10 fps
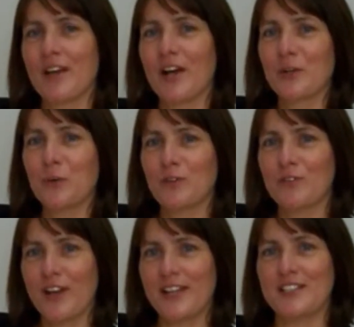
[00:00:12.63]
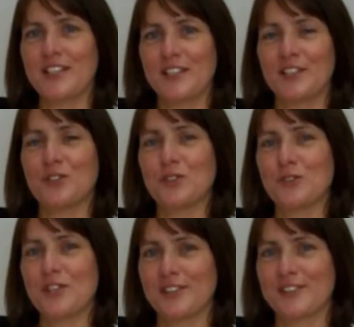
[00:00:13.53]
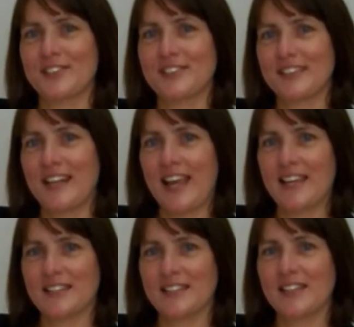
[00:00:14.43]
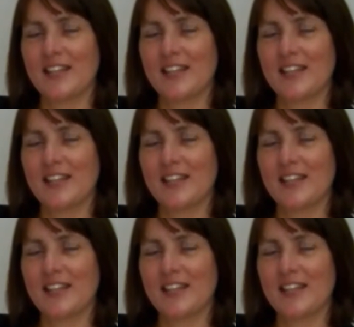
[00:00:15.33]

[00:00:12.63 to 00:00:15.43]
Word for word: I qualified in 2008